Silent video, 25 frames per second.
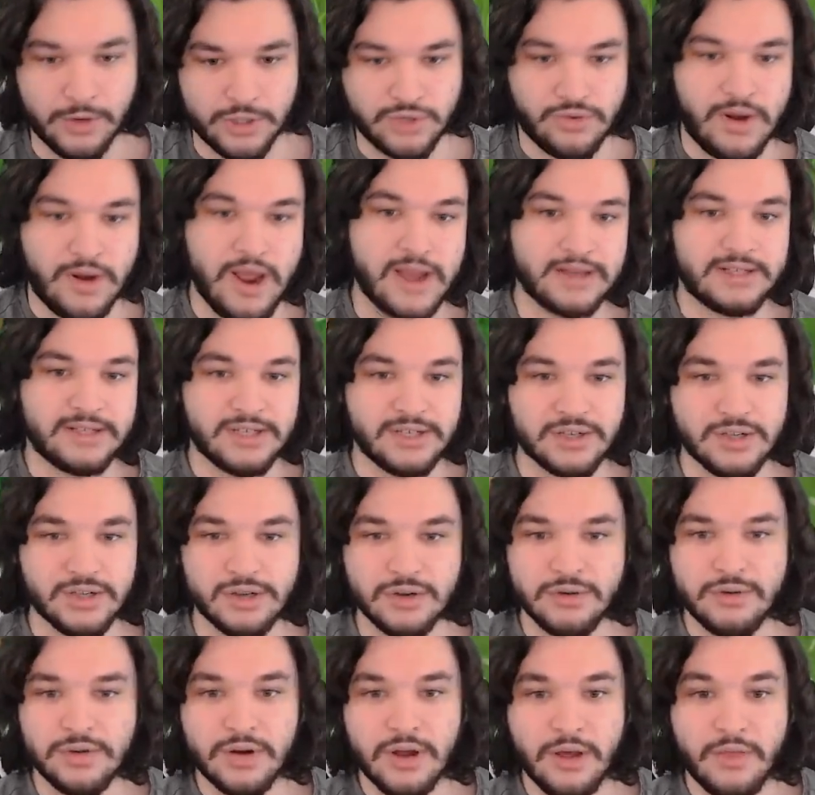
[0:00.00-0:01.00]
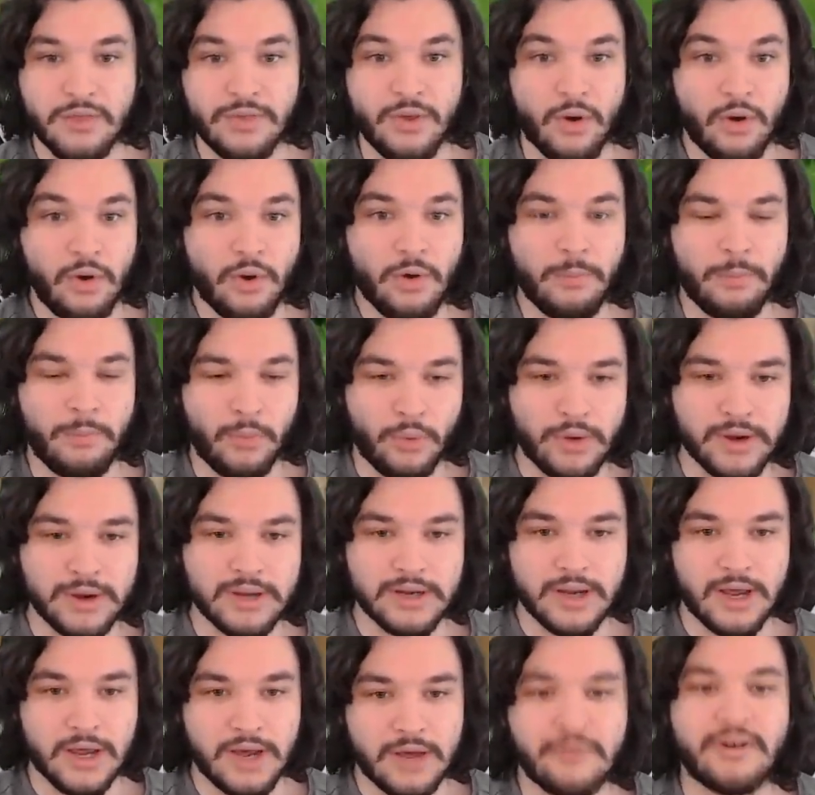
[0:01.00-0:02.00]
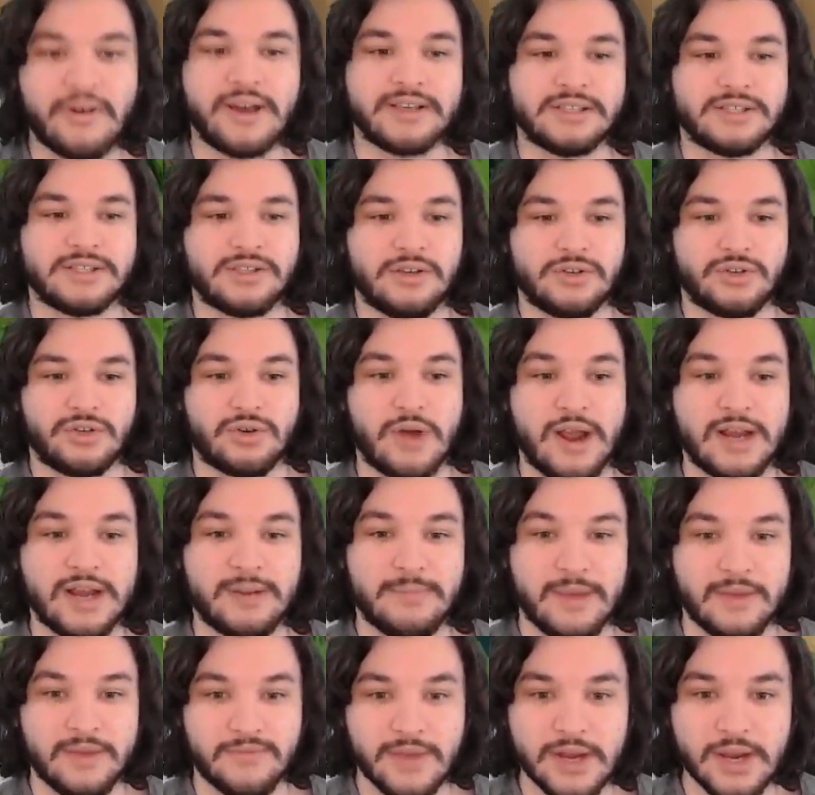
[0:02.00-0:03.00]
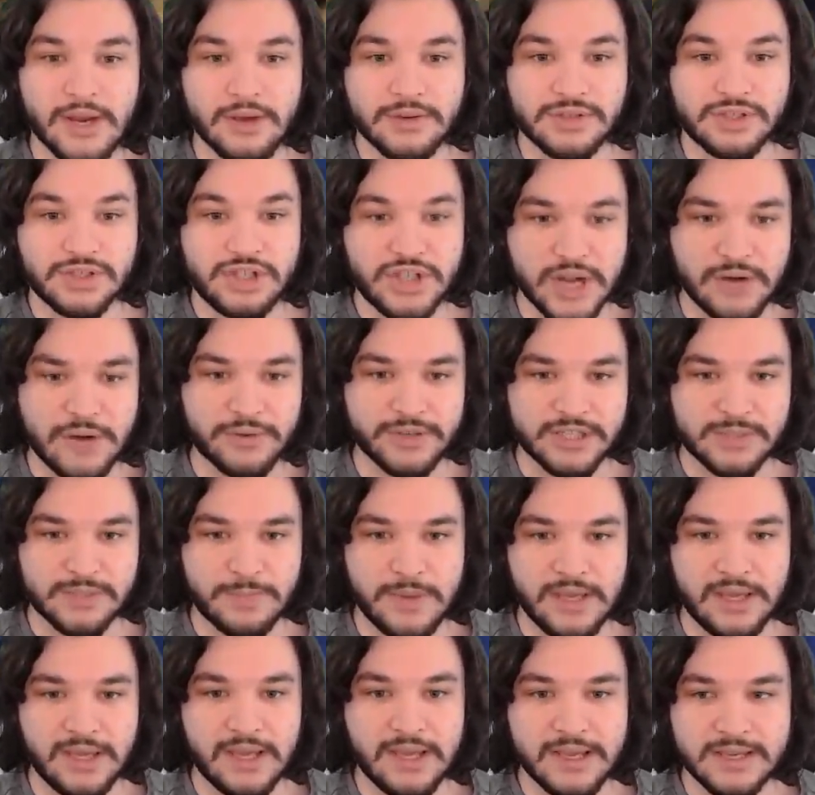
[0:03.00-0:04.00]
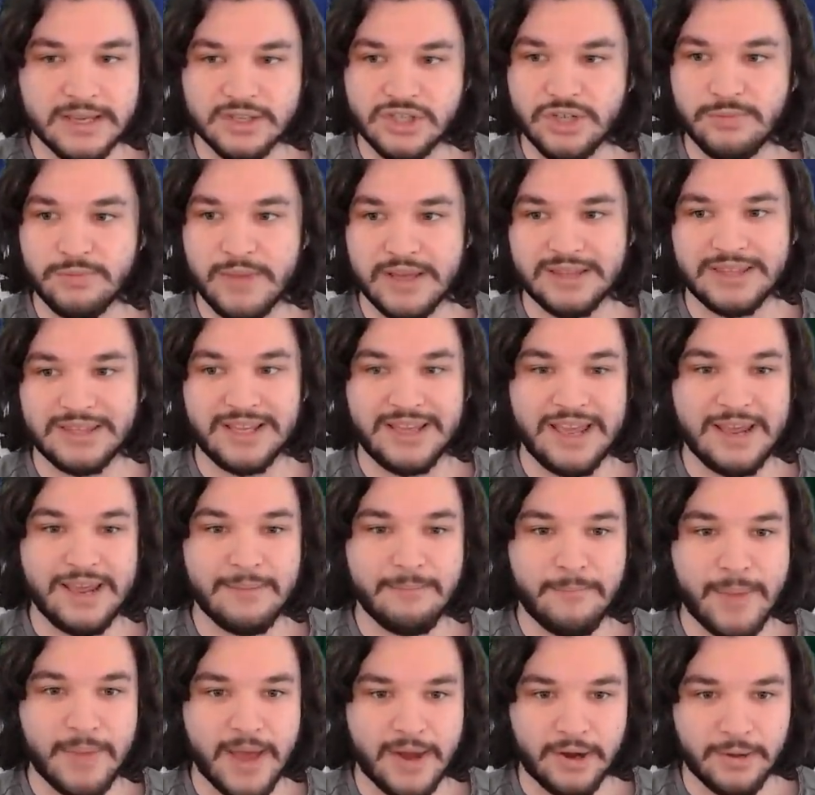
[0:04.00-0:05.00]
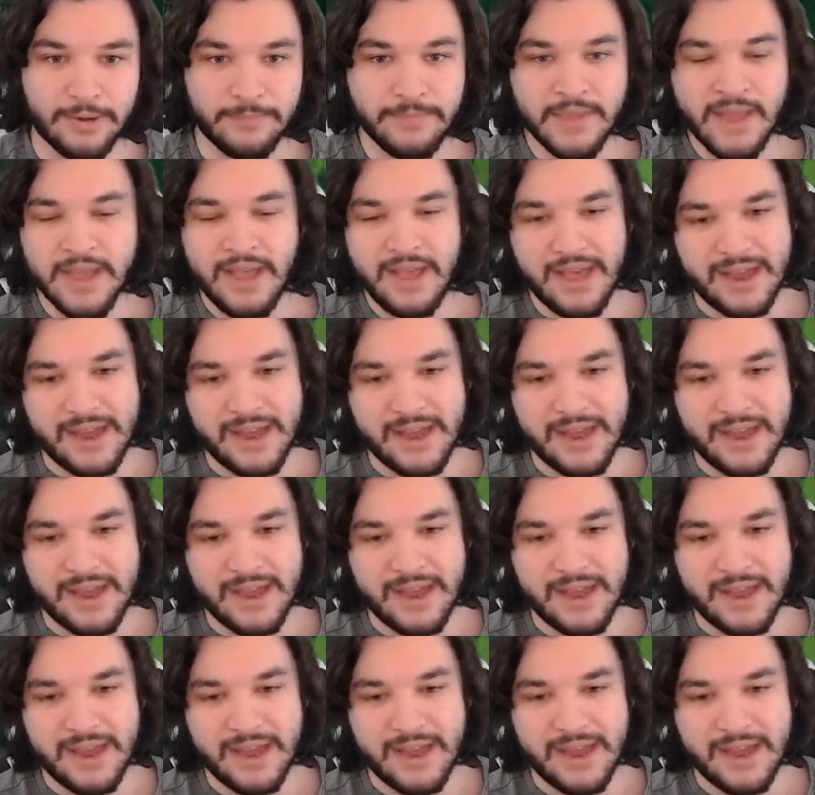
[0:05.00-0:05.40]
trying to do, the whole point of us trying to make videos, generally speaking, is to make the game better.